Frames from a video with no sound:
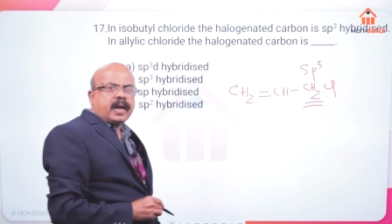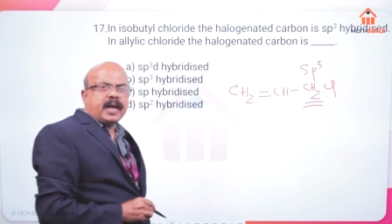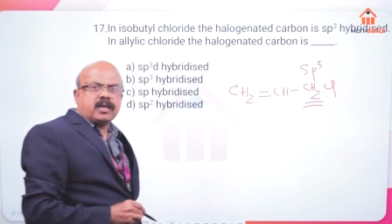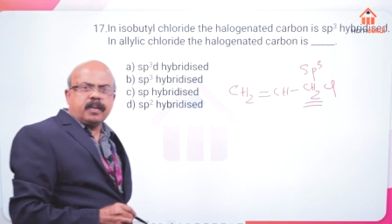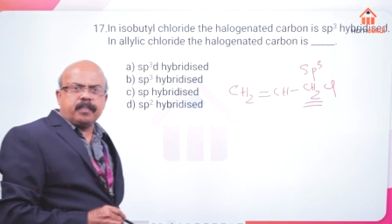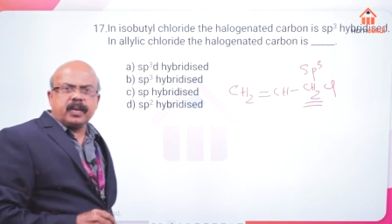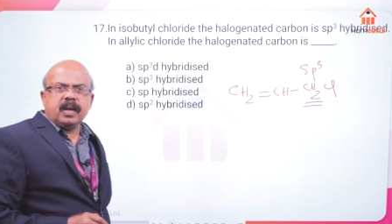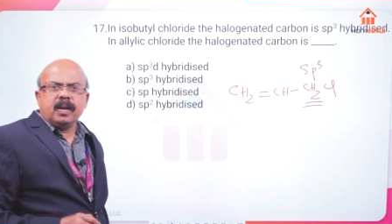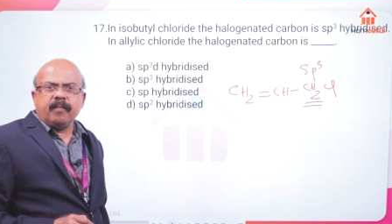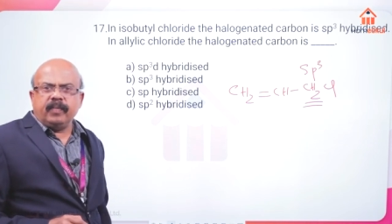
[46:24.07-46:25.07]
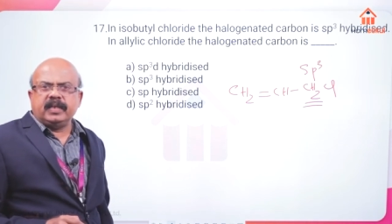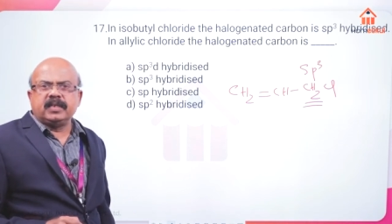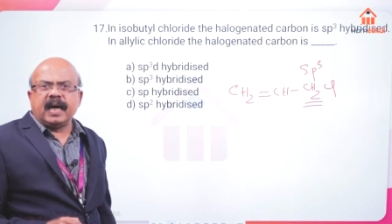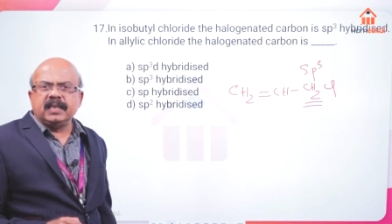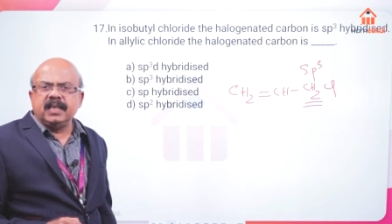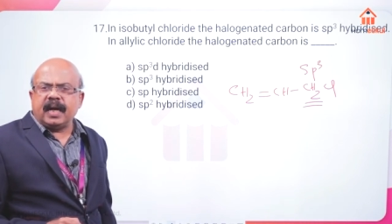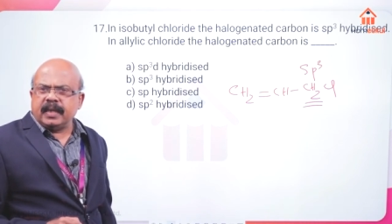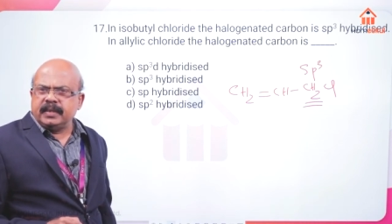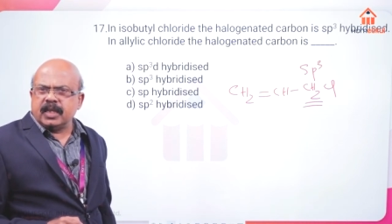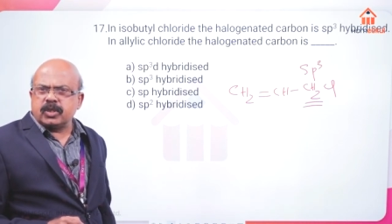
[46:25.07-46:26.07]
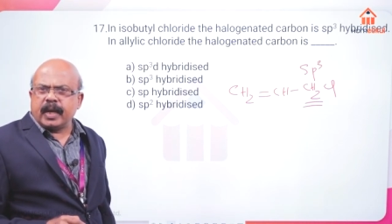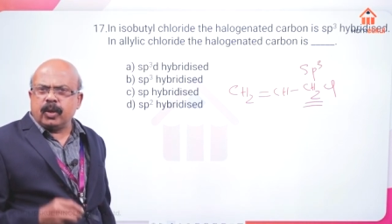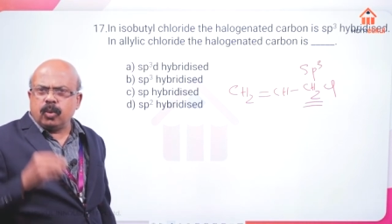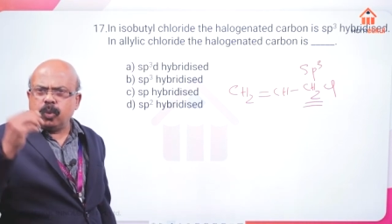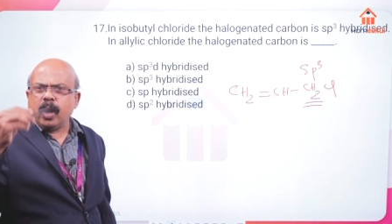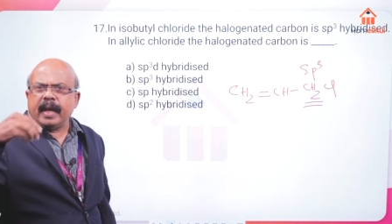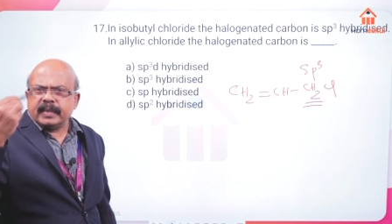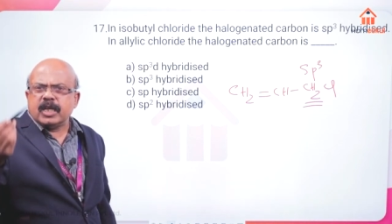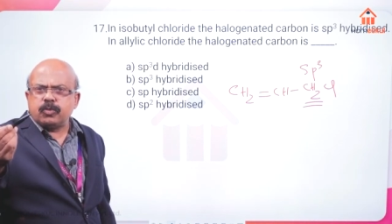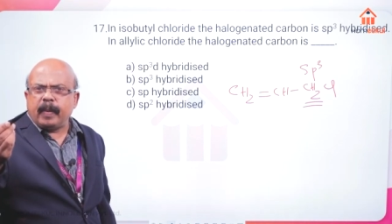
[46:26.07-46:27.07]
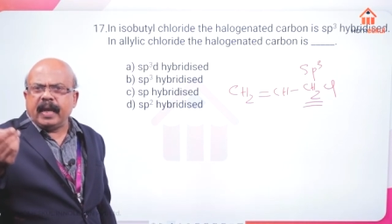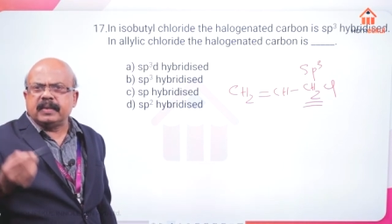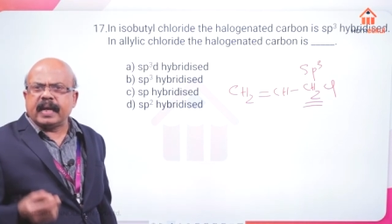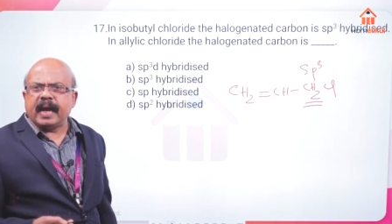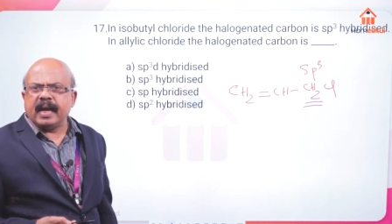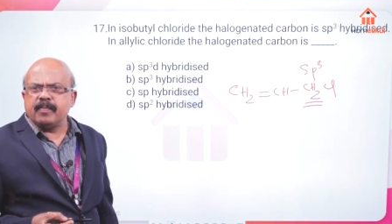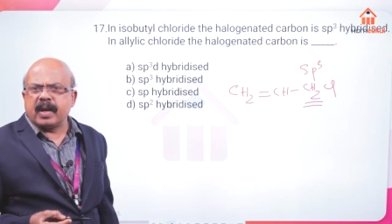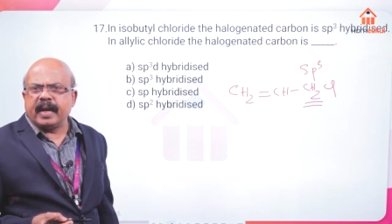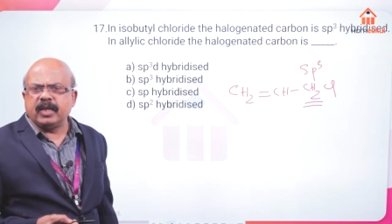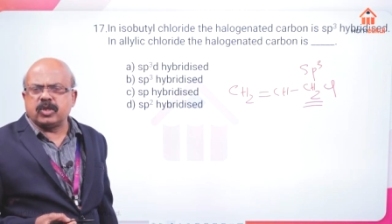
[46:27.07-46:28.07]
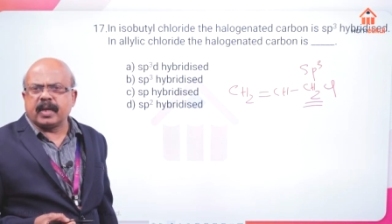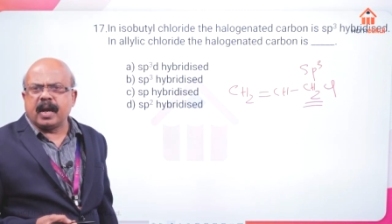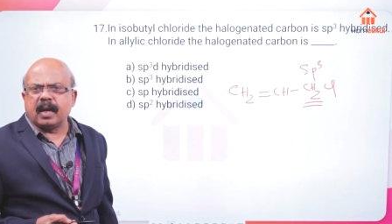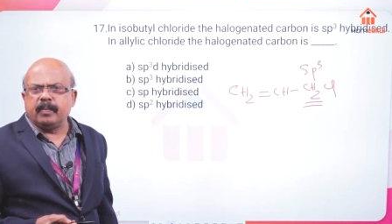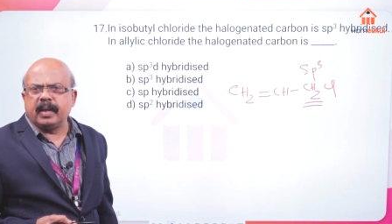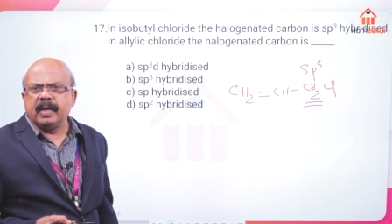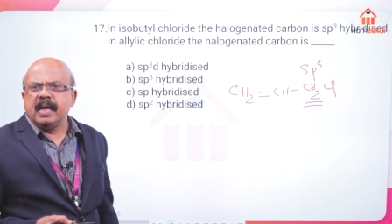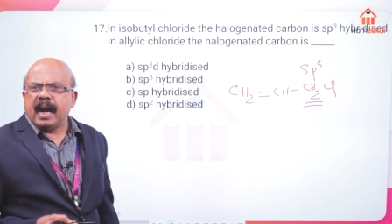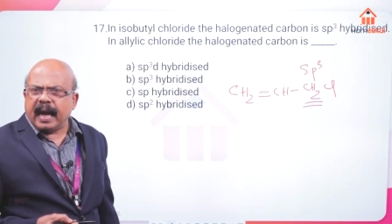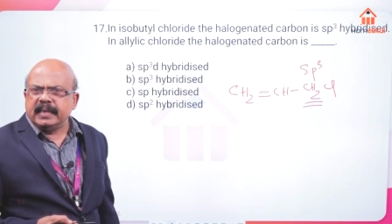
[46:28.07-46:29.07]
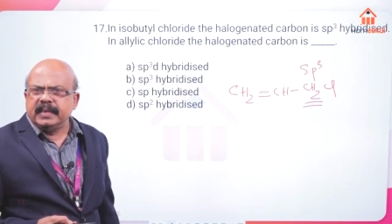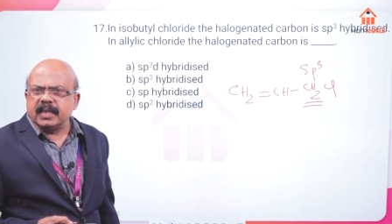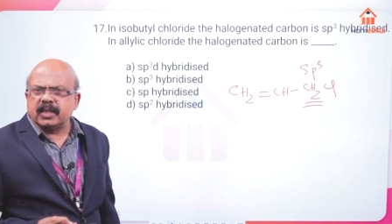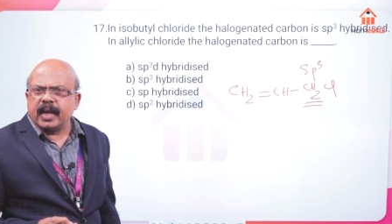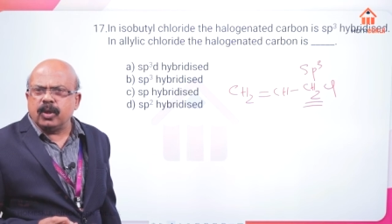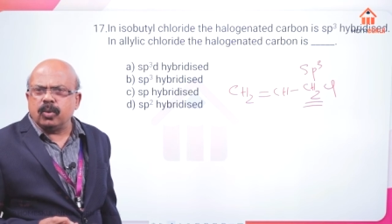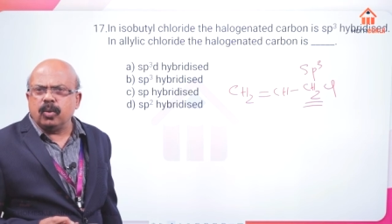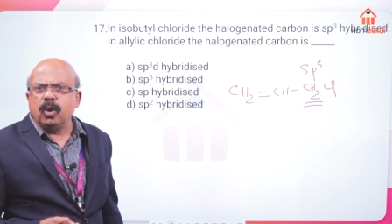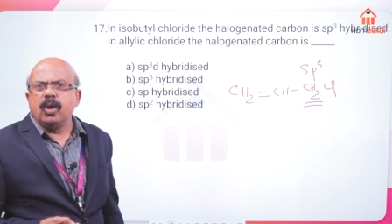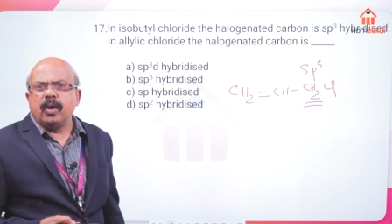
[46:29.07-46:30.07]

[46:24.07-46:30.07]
atom which is adjacent to the sp3 hybridized carbon adjacent to